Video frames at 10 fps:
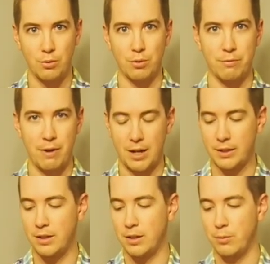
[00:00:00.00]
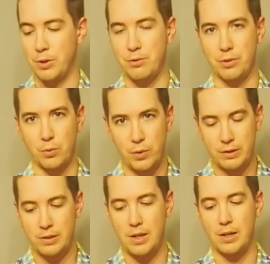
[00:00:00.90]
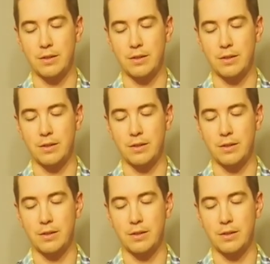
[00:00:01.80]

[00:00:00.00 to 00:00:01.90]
or vodka, we're using whiskey.